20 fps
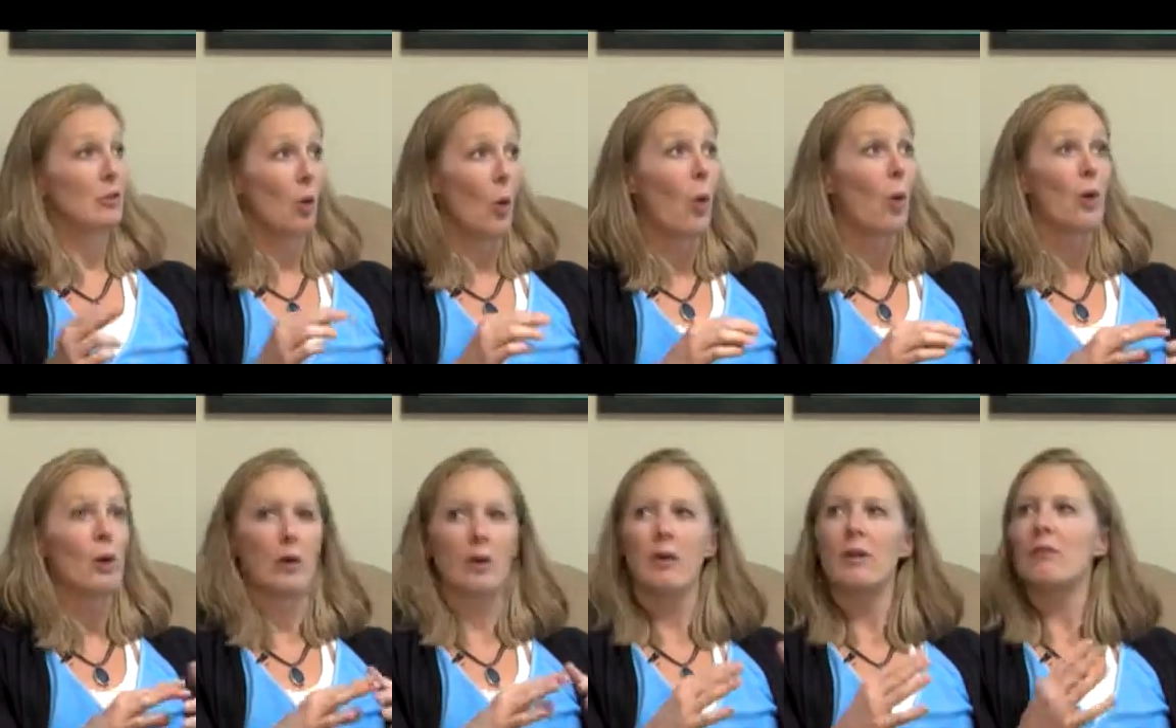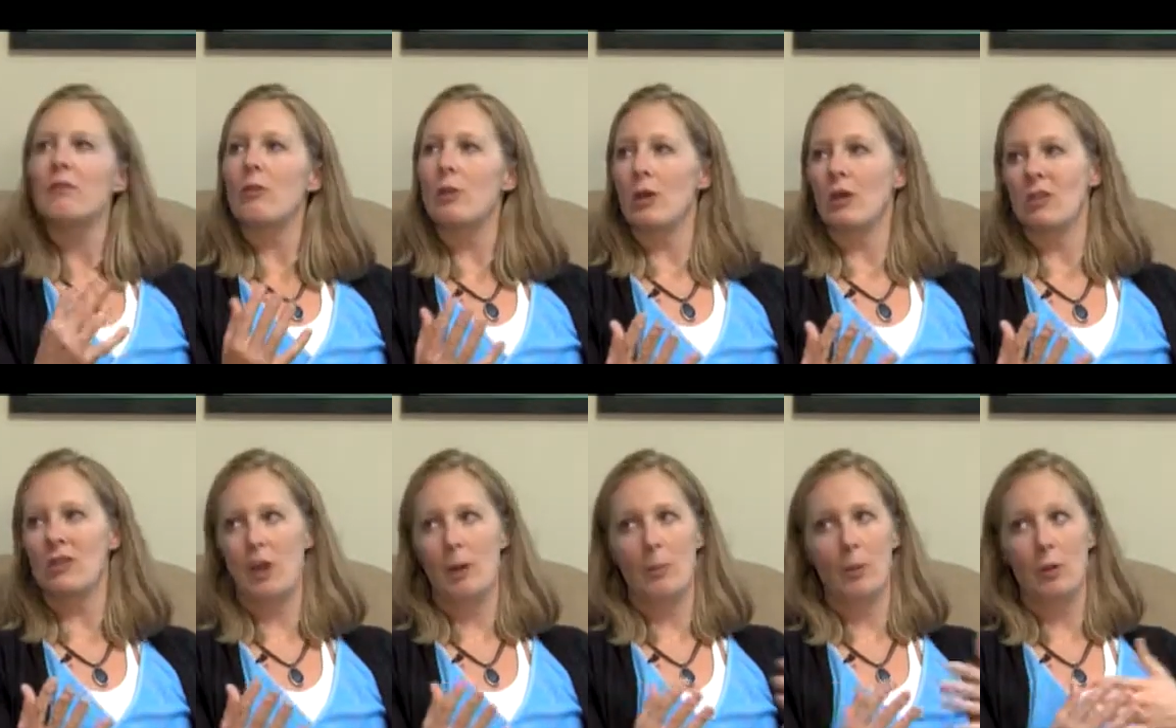Corn, for
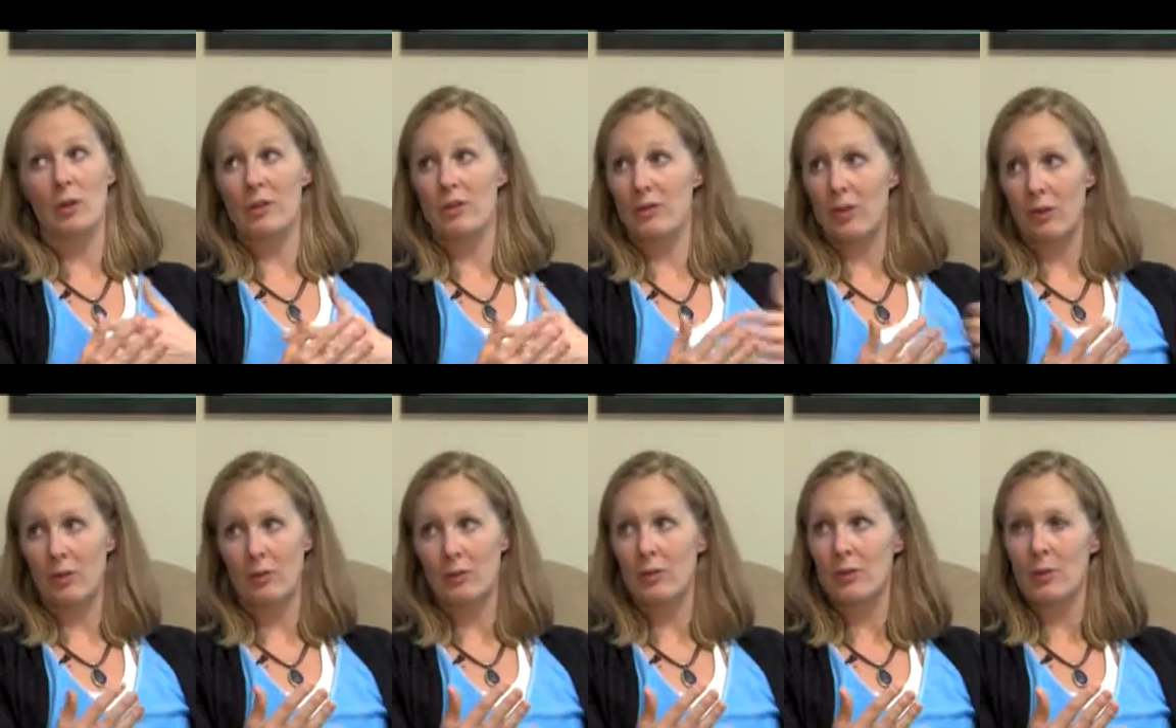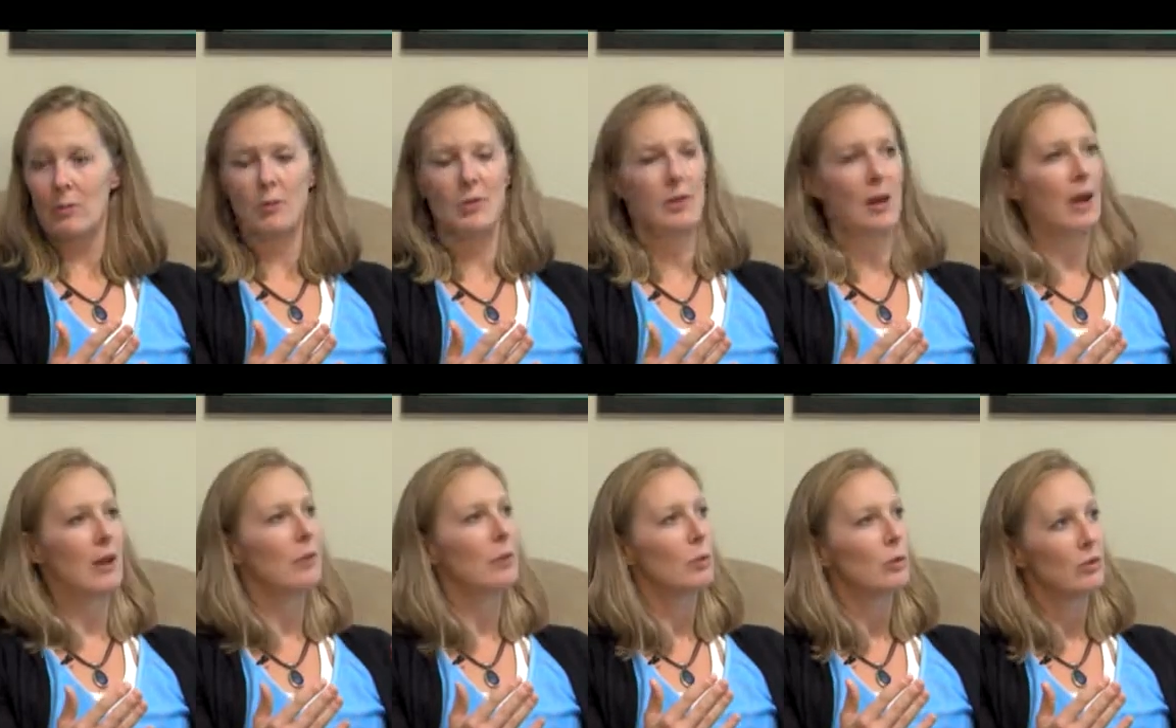example, is su
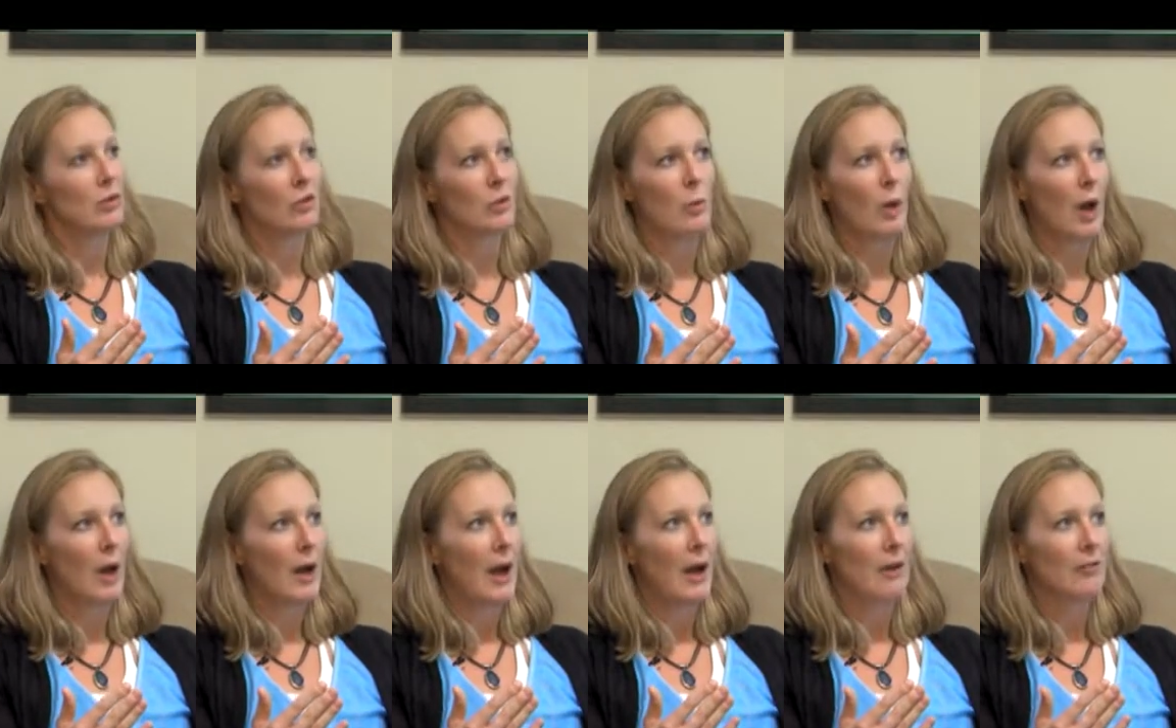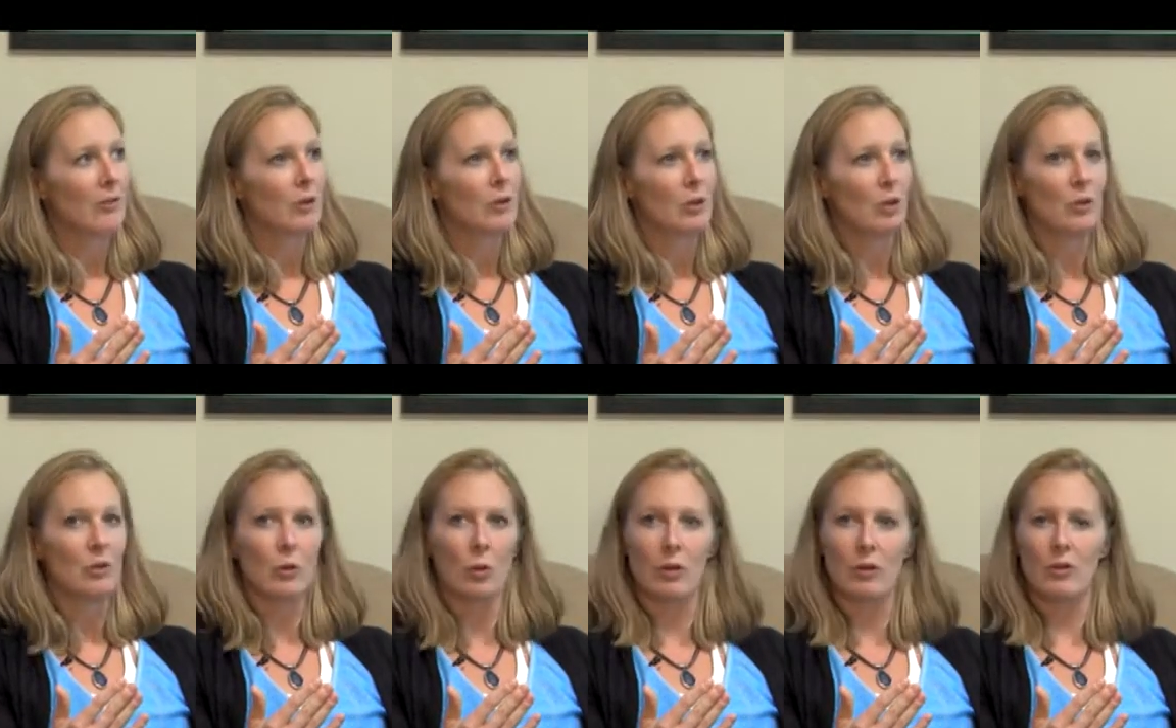subsidized, which is why high
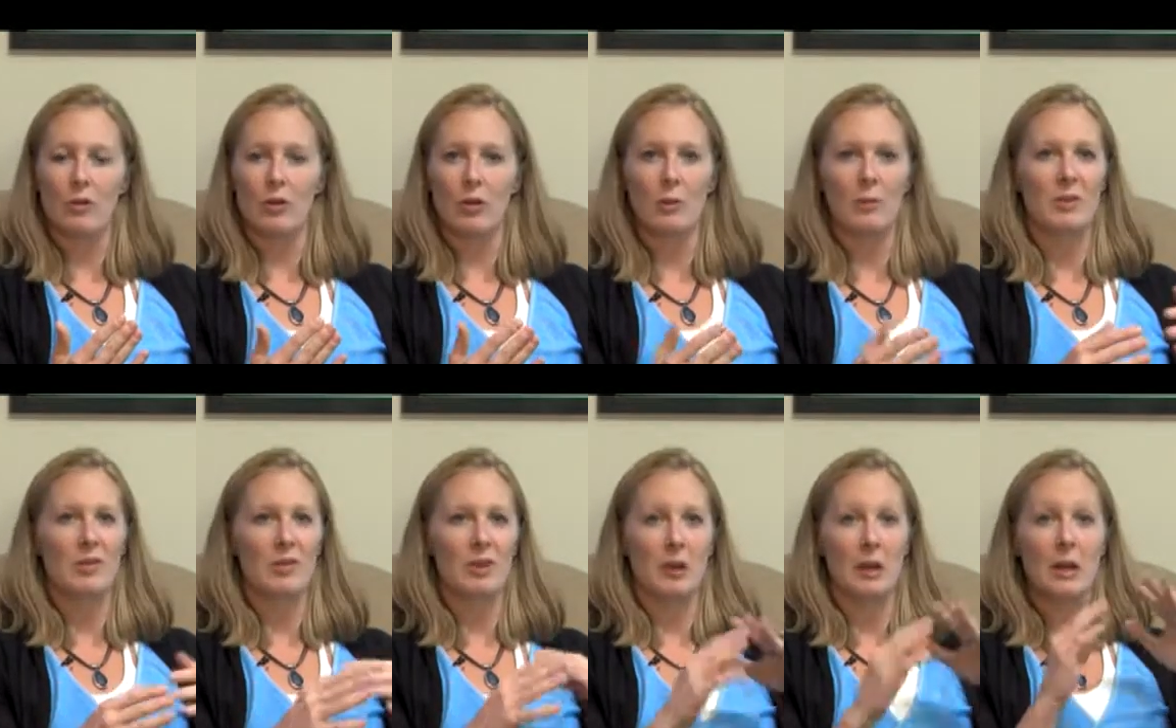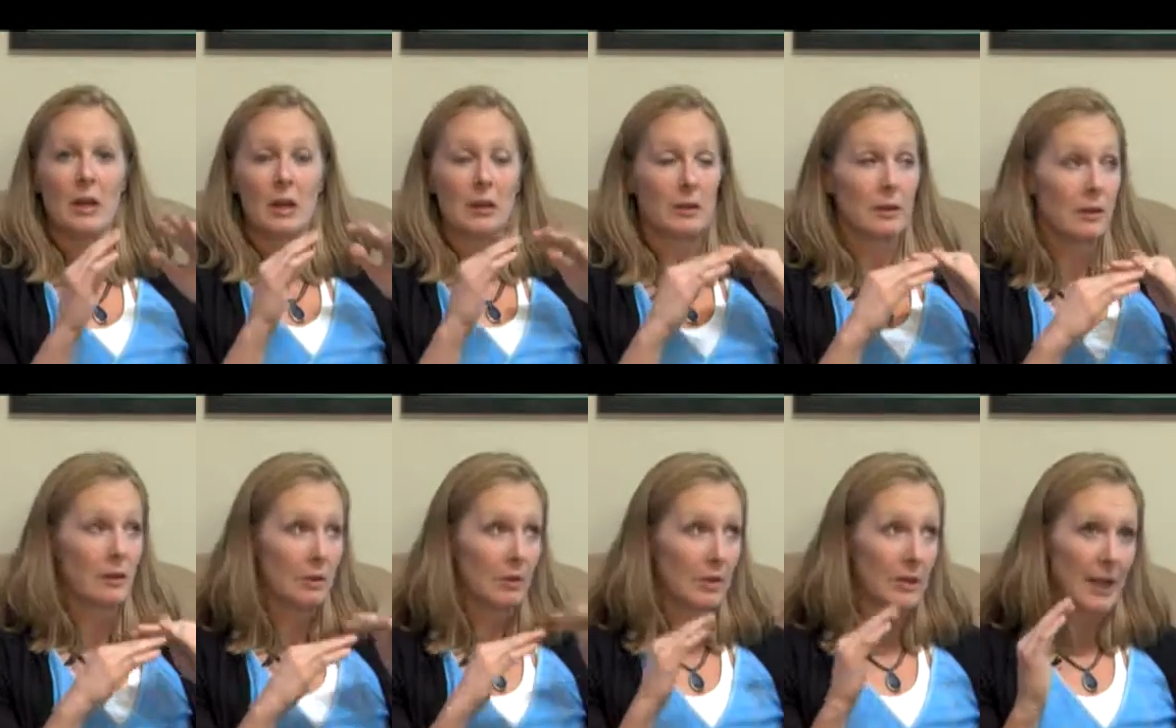fructose corn syrup is in
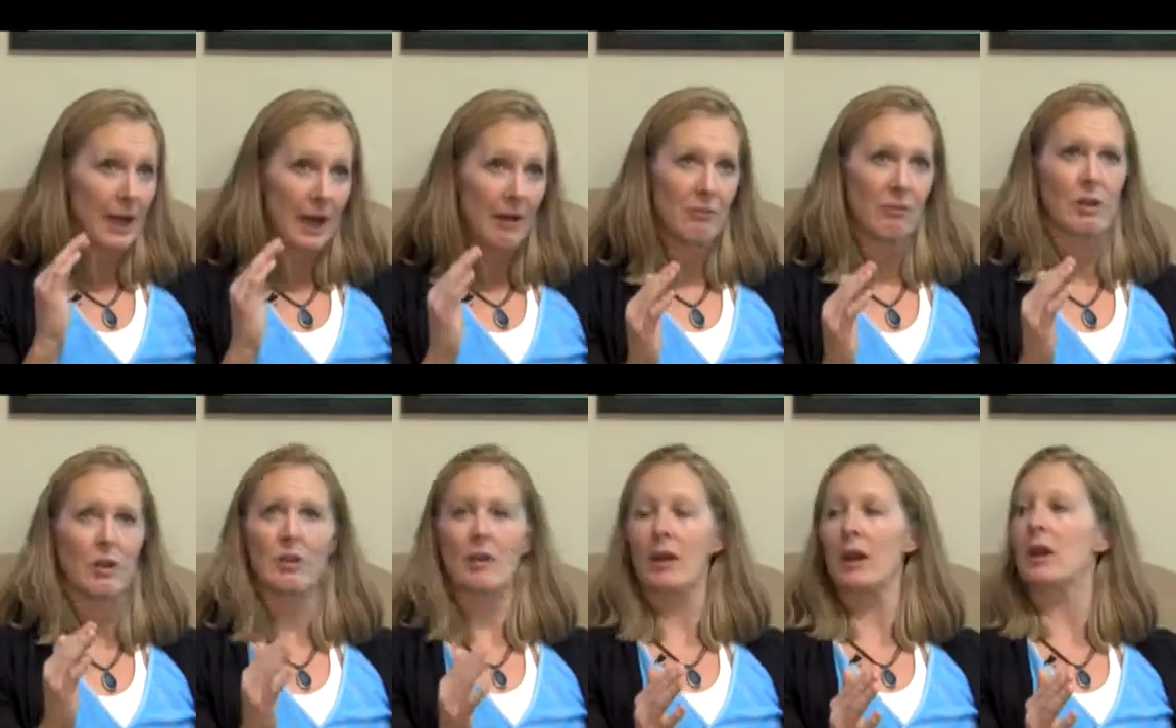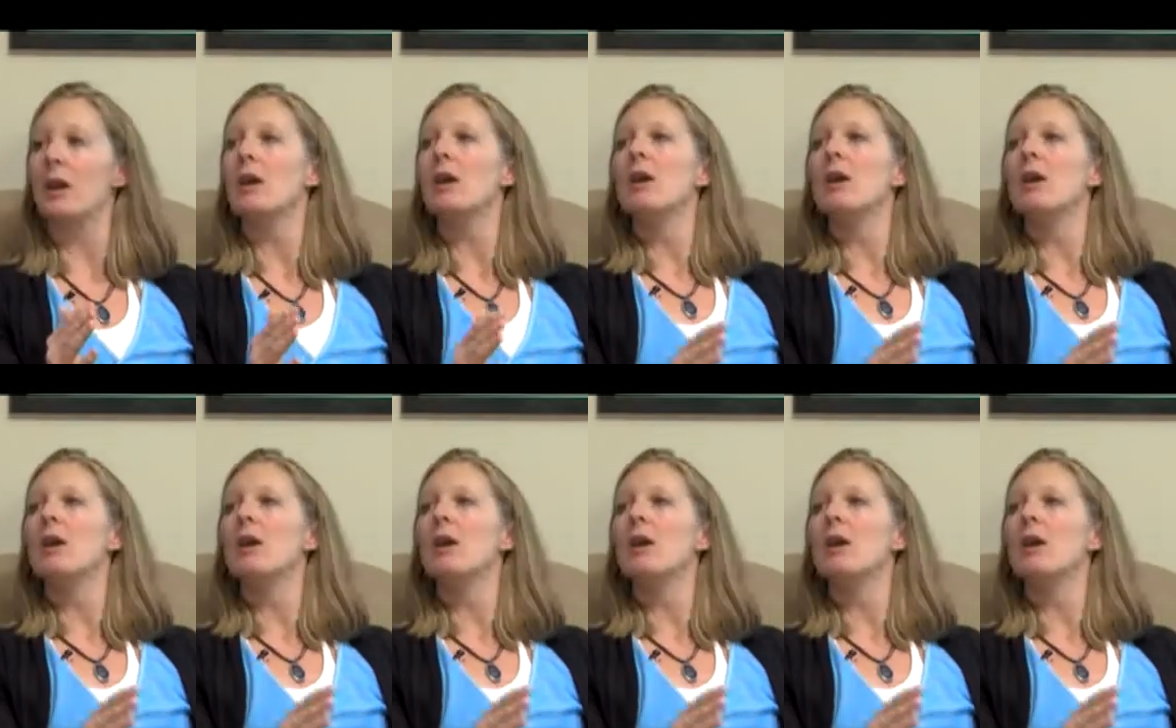literally everything.